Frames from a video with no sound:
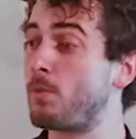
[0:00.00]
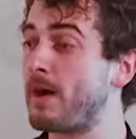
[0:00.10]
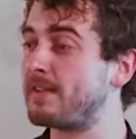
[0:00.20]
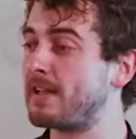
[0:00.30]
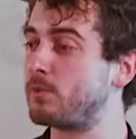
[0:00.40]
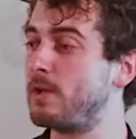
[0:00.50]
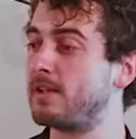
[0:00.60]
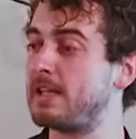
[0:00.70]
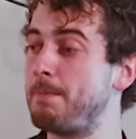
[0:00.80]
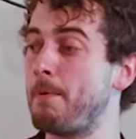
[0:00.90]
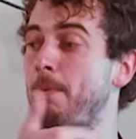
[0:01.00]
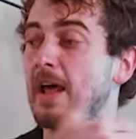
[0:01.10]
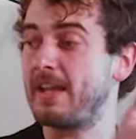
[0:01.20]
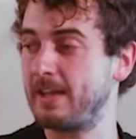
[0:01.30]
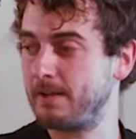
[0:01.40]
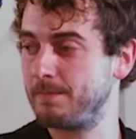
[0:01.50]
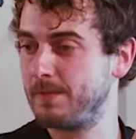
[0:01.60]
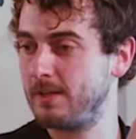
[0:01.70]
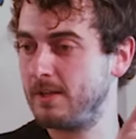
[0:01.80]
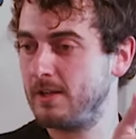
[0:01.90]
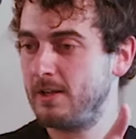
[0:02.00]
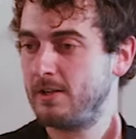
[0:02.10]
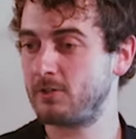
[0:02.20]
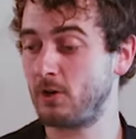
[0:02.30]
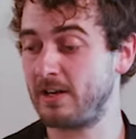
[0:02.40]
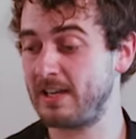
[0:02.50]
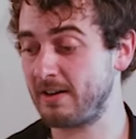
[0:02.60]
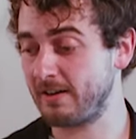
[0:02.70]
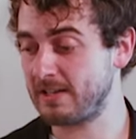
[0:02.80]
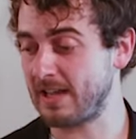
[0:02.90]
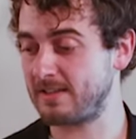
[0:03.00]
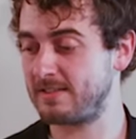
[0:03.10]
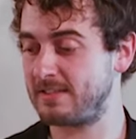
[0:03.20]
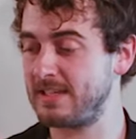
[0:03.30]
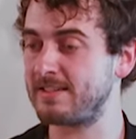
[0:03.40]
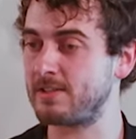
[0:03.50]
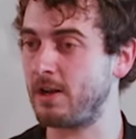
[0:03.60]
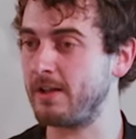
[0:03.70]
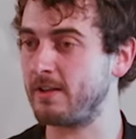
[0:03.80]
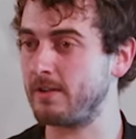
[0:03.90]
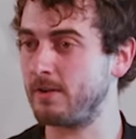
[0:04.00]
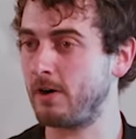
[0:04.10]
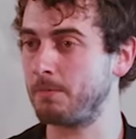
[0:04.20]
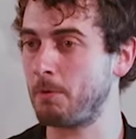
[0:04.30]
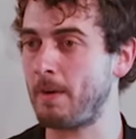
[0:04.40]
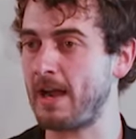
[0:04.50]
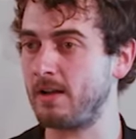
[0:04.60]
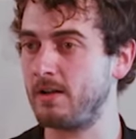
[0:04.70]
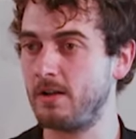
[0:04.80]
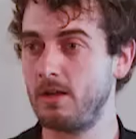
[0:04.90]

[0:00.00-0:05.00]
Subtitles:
one that will keep applying. So here it's like 6 columns on mobile,